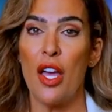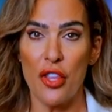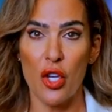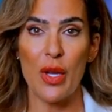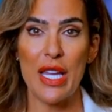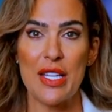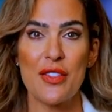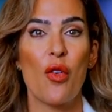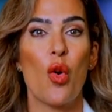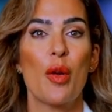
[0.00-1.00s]
The
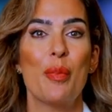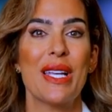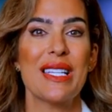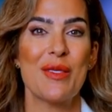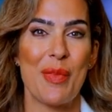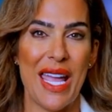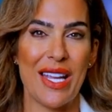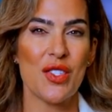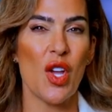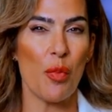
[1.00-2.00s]
UAE's four biggest
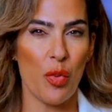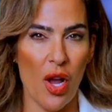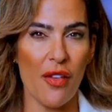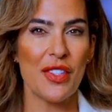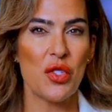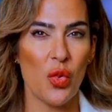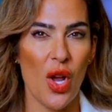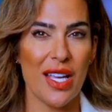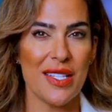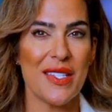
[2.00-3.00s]
banks saw profits
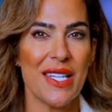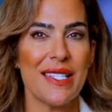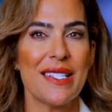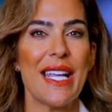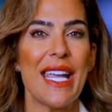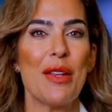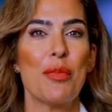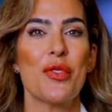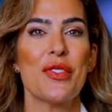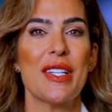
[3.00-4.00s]
rise
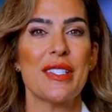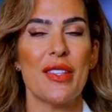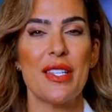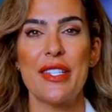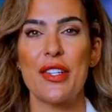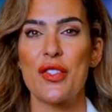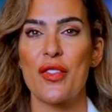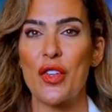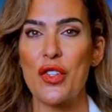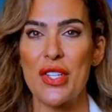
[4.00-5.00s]
68% in this year's
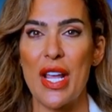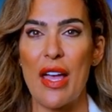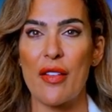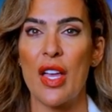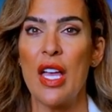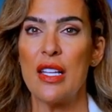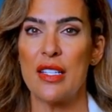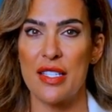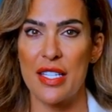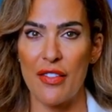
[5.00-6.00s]
first half
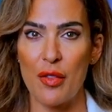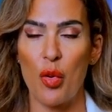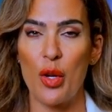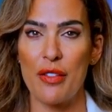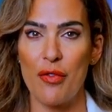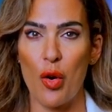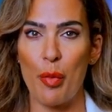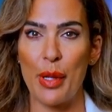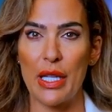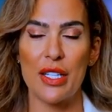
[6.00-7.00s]
to
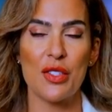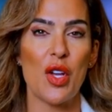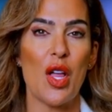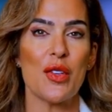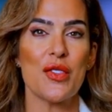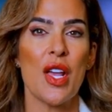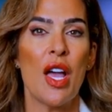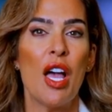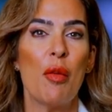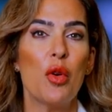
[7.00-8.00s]
$7.4 billion.
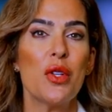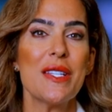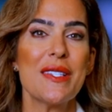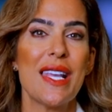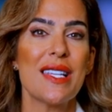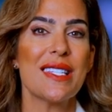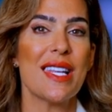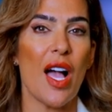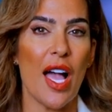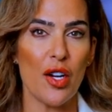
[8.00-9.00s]
Moody's says the
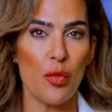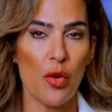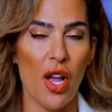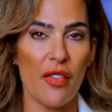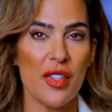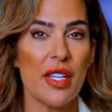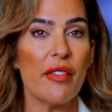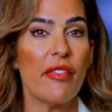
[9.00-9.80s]
higher profits of